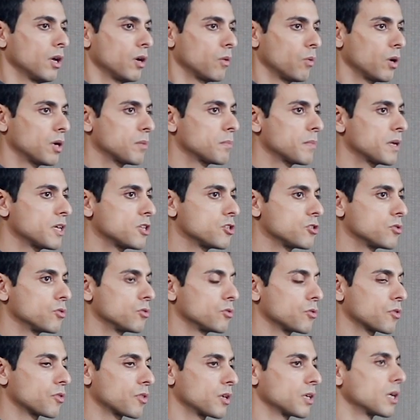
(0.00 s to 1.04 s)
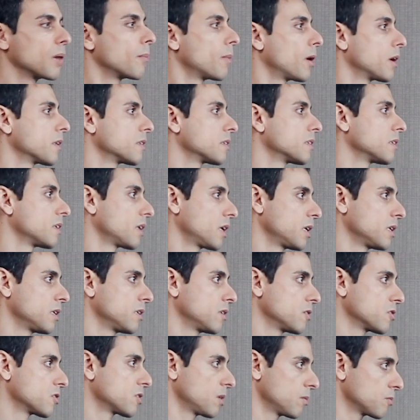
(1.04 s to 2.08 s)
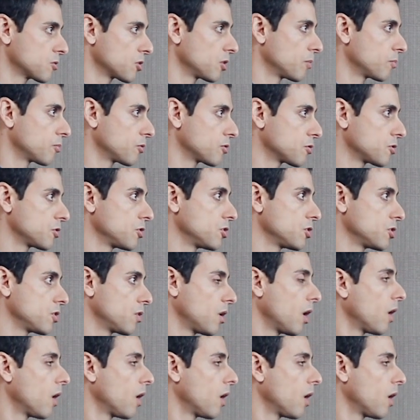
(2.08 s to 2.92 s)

What made you think about getting the stem cell procedure?